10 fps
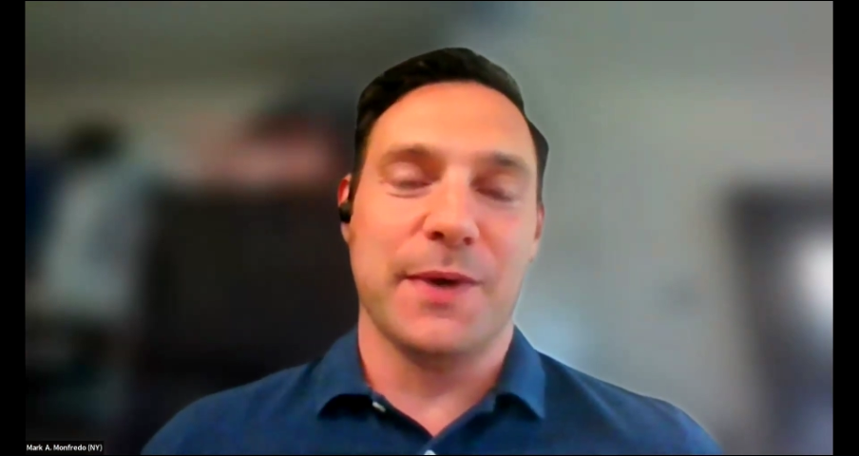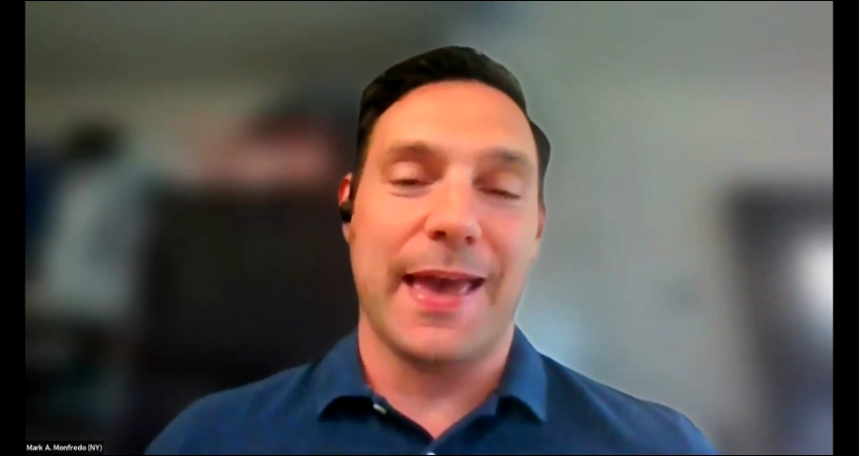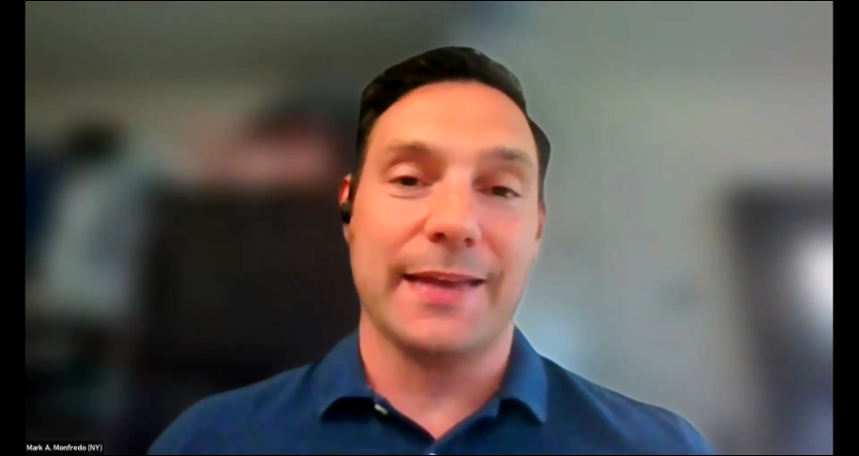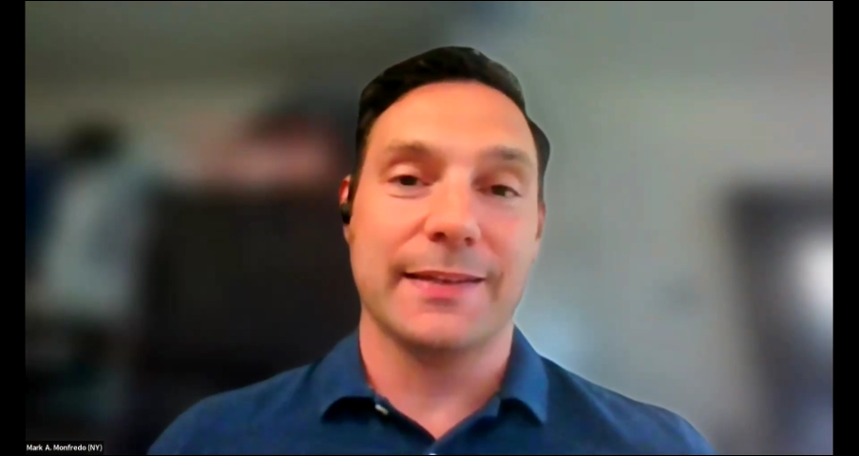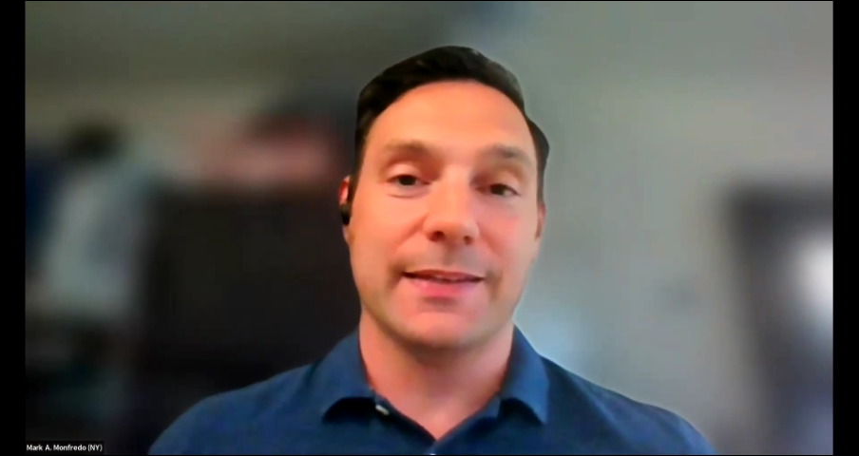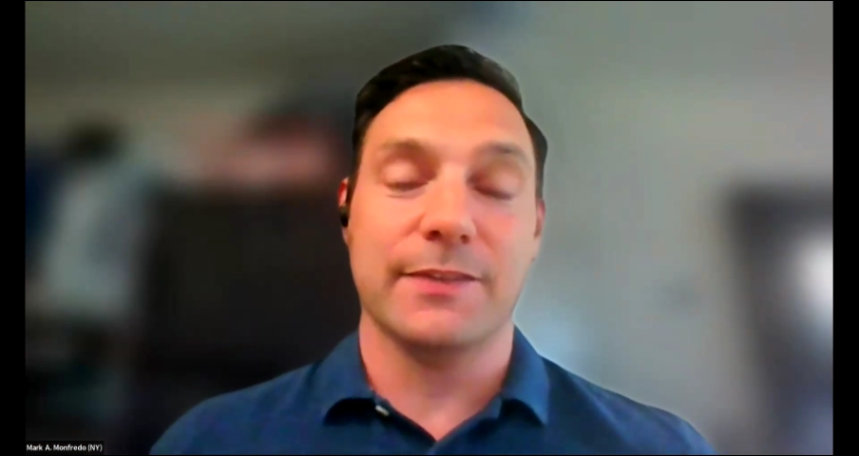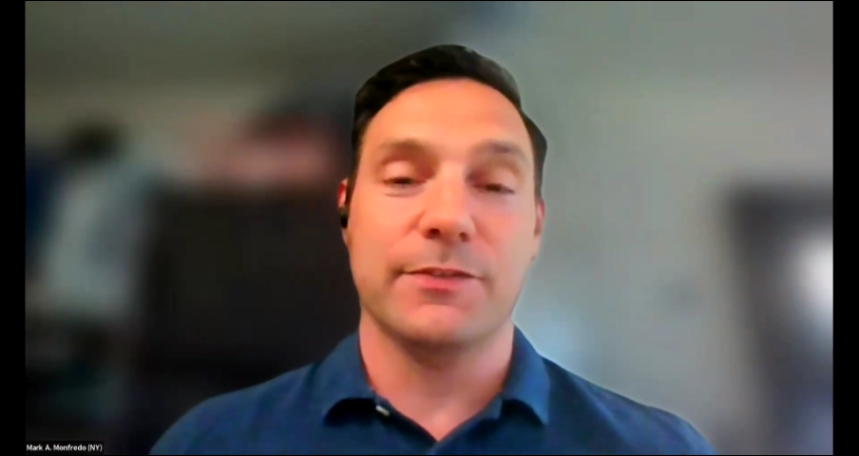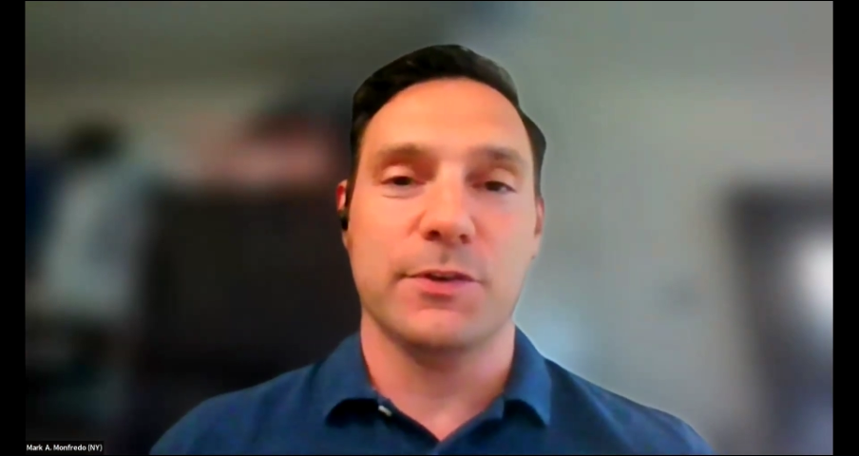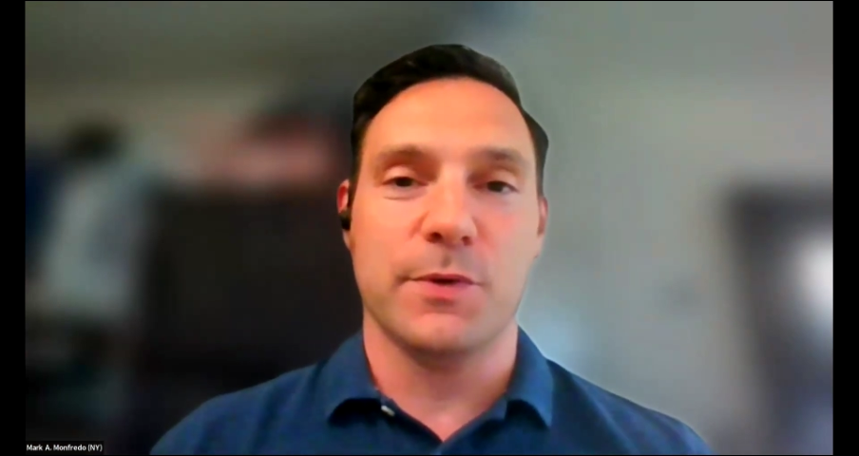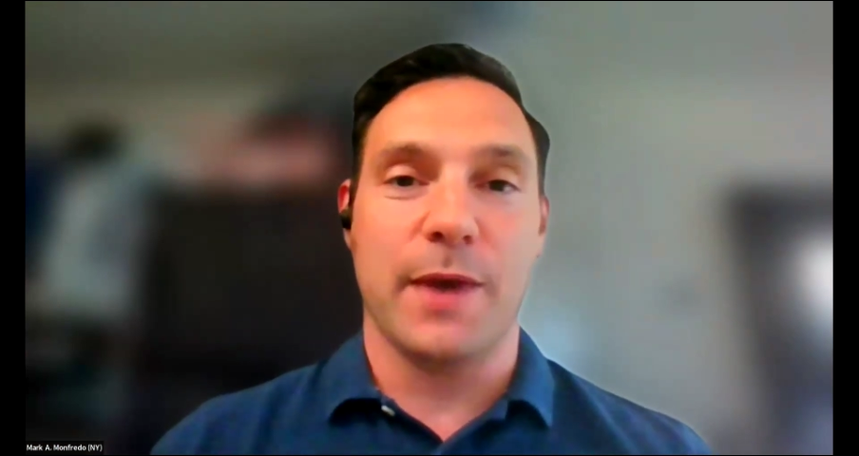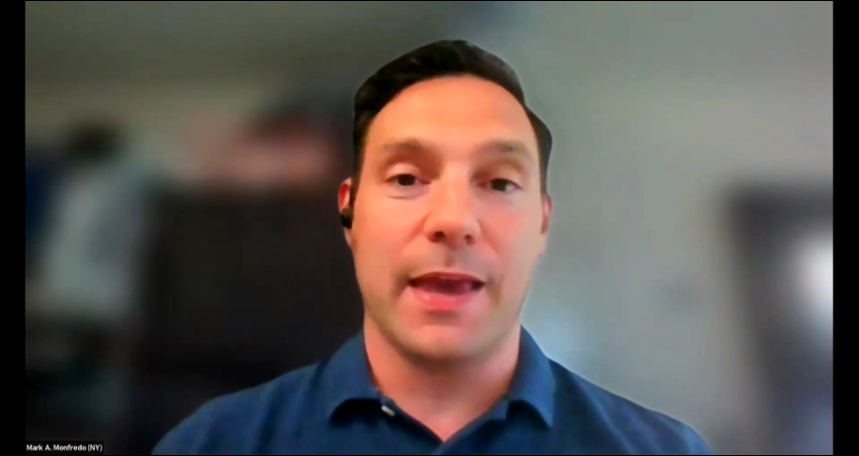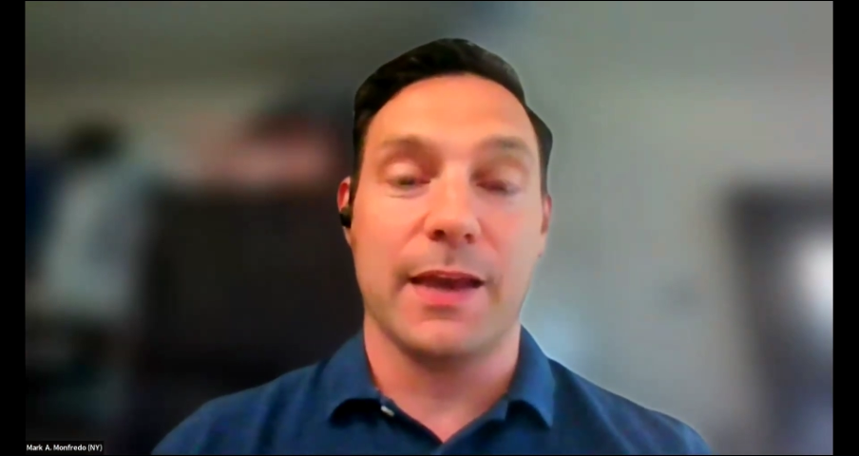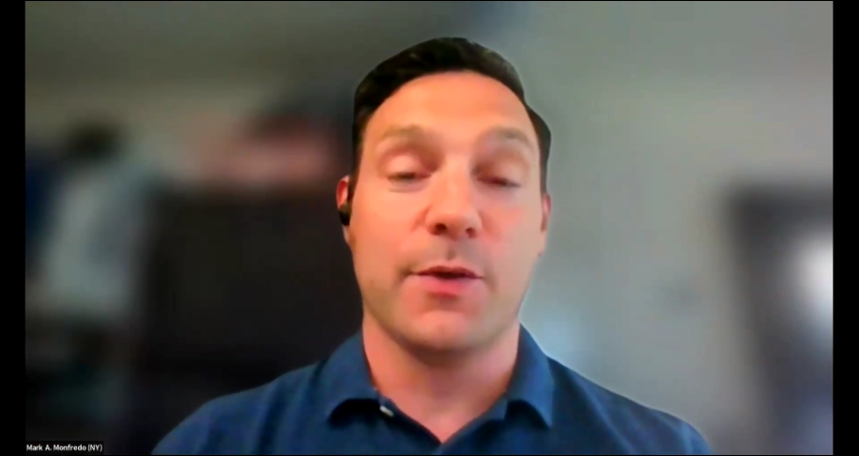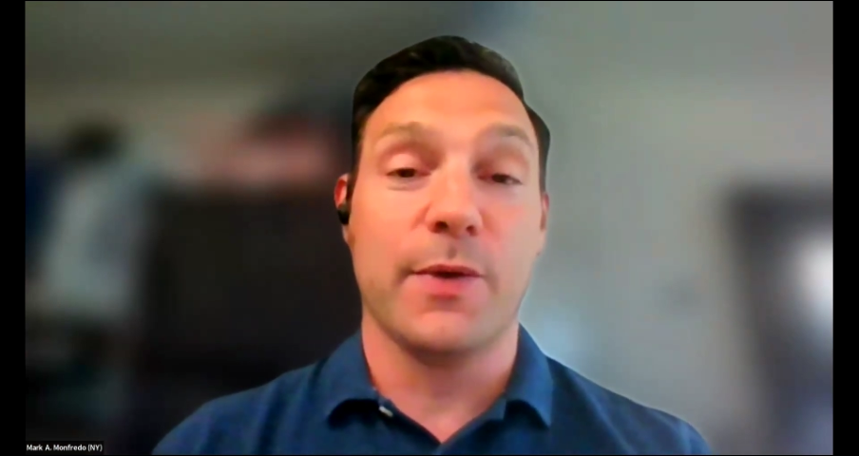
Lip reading: and give you a